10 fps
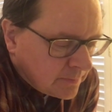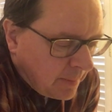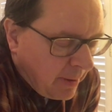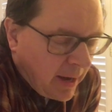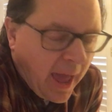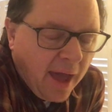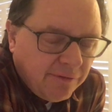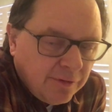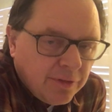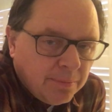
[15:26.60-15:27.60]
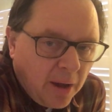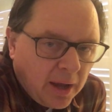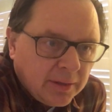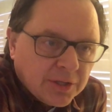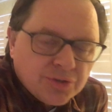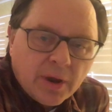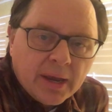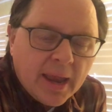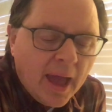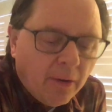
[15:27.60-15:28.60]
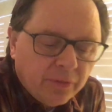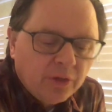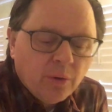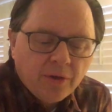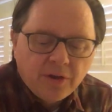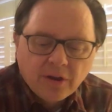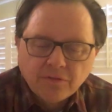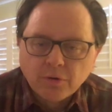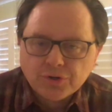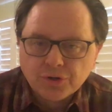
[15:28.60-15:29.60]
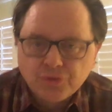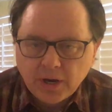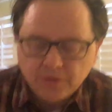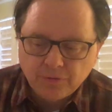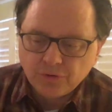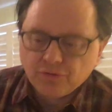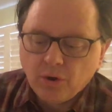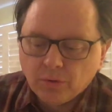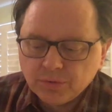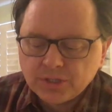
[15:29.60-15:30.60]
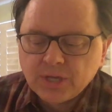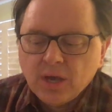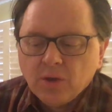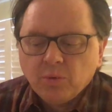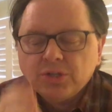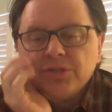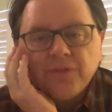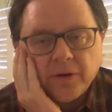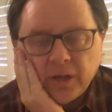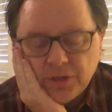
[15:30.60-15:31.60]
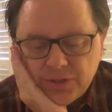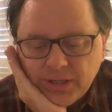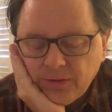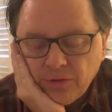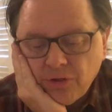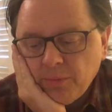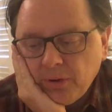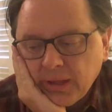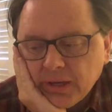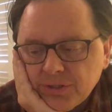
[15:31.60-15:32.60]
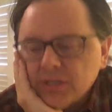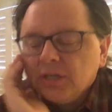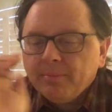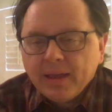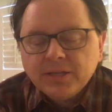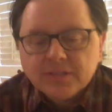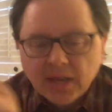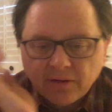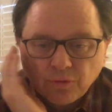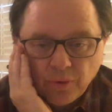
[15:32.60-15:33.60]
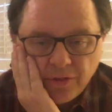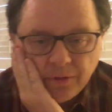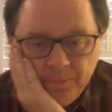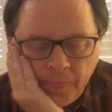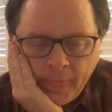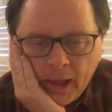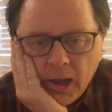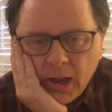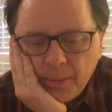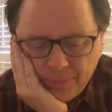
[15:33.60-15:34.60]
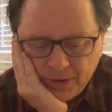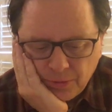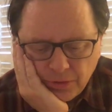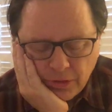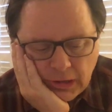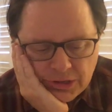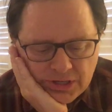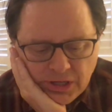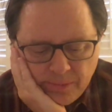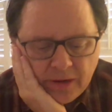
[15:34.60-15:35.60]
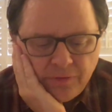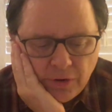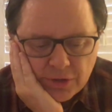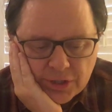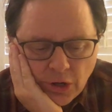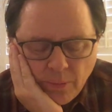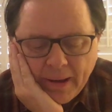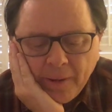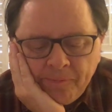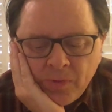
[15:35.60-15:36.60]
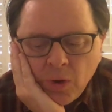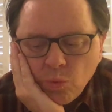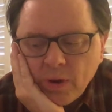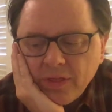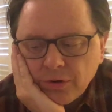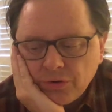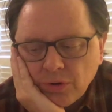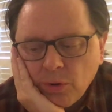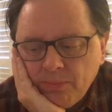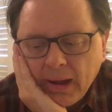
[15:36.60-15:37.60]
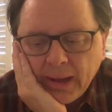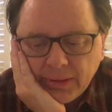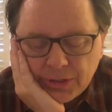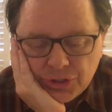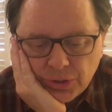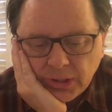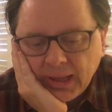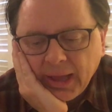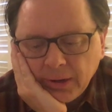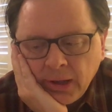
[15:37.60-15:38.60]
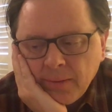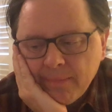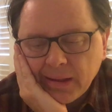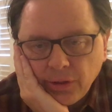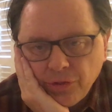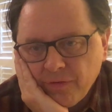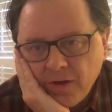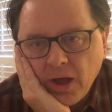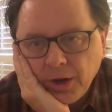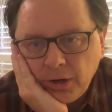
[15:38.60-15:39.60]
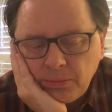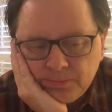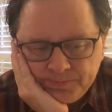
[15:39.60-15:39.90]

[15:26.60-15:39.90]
about half of the pilots right now in the U.S. Air Force are trained for drones, which is very interesting. There's some really interesting debates that have arisen. There was an interesting debate a few years ago about whether drone pilots should get medals of honor.